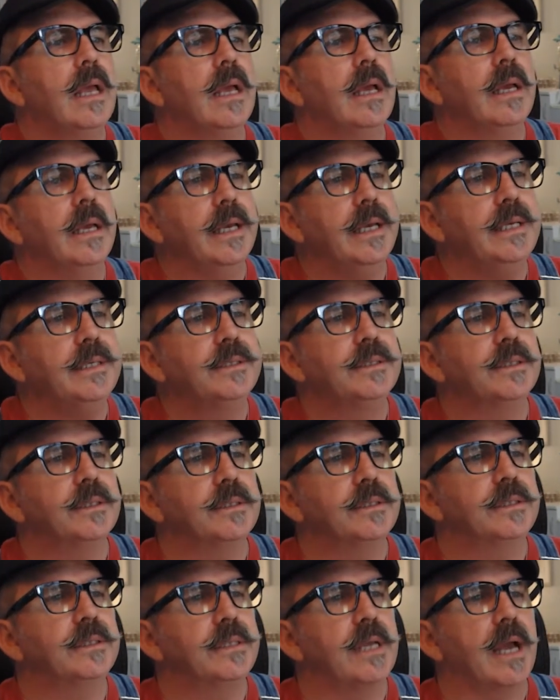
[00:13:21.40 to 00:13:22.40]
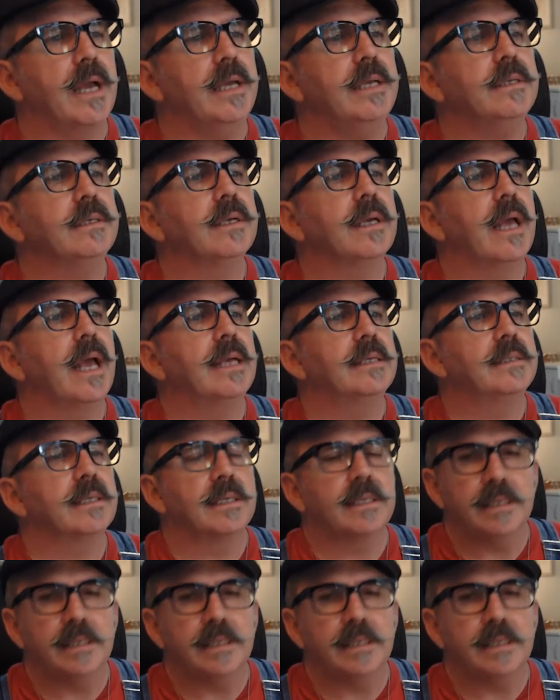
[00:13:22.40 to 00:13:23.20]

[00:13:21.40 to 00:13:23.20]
Each state has a